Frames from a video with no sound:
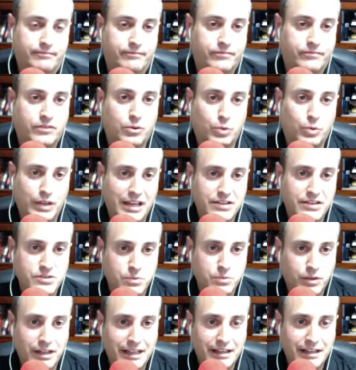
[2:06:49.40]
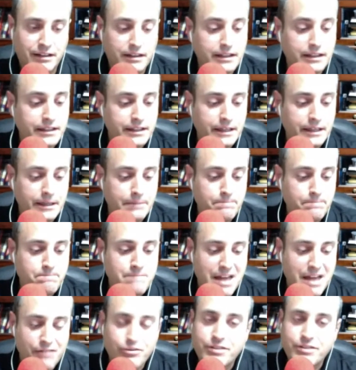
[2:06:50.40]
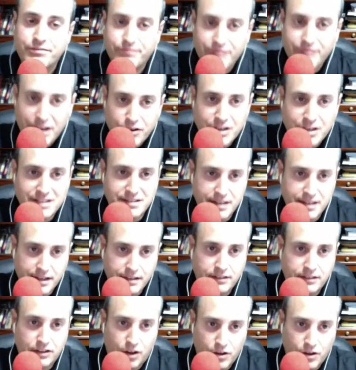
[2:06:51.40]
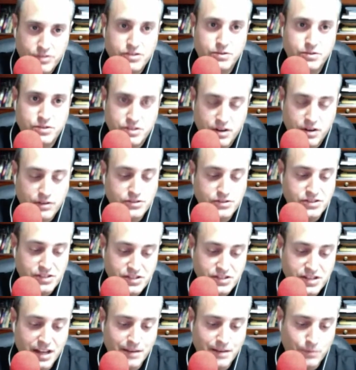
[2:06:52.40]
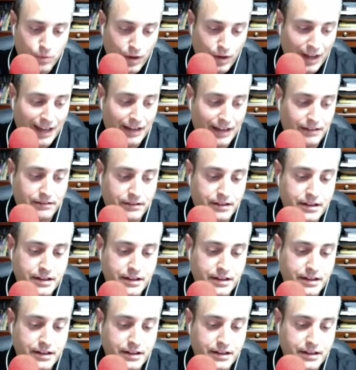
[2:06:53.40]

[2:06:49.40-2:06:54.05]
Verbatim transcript: Well, guess what? Every fairy tale also starts the same way.